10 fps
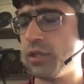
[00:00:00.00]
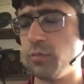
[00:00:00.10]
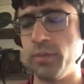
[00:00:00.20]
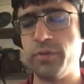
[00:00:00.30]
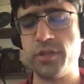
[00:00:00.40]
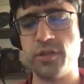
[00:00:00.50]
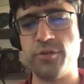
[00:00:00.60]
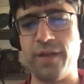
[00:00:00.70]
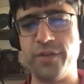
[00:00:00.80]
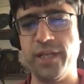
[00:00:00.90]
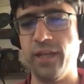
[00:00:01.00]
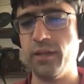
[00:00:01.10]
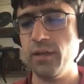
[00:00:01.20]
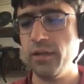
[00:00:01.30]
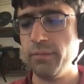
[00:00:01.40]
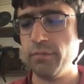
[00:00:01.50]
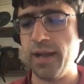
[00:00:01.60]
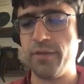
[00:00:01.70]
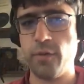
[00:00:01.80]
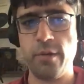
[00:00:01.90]
just one person drafting it, but
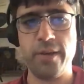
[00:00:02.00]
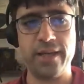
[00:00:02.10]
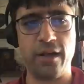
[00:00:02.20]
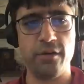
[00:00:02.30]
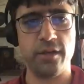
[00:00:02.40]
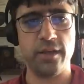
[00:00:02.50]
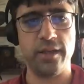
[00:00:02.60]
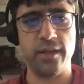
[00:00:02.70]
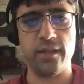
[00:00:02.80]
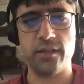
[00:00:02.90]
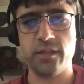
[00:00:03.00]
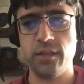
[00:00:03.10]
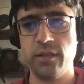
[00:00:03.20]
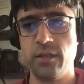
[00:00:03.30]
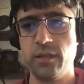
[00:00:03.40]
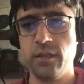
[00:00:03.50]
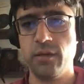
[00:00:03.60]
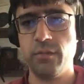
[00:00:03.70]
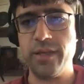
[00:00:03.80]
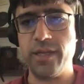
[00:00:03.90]
rather we went out and
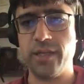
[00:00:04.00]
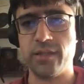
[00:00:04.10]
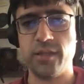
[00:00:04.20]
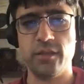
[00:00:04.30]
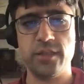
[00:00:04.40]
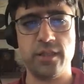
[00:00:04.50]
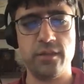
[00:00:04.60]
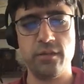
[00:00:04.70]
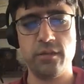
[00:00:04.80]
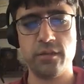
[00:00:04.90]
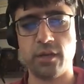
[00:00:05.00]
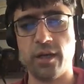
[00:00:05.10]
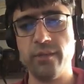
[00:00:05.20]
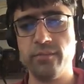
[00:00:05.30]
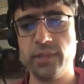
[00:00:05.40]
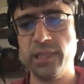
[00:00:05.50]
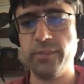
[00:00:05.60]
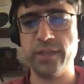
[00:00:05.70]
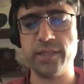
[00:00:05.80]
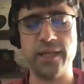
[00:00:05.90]
we consulted. Sorry,
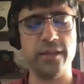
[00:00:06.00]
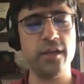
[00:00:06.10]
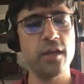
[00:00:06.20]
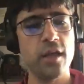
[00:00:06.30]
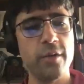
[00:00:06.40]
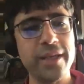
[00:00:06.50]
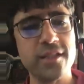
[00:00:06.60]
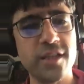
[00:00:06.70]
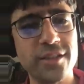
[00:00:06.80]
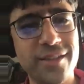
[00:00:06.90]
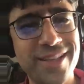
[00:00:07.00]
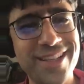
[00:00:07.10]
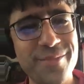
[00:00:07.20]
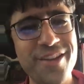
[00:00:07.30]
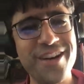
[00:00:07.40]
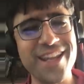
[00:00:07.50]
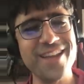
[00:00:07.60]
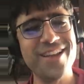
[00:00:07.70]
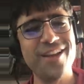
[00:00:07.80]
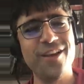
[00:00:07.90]
keep my slide there. We consulted the
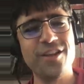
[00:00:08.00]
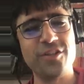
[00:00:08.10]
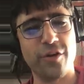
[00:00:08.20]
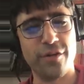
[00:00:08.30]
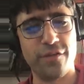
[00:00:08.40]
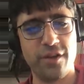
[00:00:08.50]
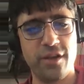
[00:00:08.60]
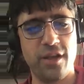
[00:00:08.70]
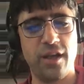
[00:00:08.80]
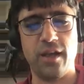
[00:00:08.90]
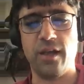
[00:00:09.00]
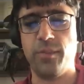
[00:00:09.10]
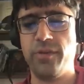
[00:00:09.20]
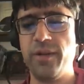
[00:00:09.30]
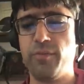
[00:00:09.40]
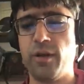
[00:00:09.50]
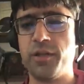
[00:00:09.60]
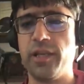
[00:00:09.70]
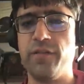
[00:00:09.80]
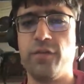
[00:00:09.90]
community, sort of uh, pretty
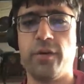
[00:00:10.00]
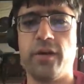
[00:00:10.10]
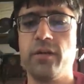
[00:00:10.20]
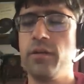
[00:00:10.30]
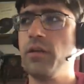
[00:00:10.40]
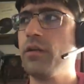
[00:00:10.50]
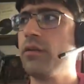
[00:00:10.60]
broadly, for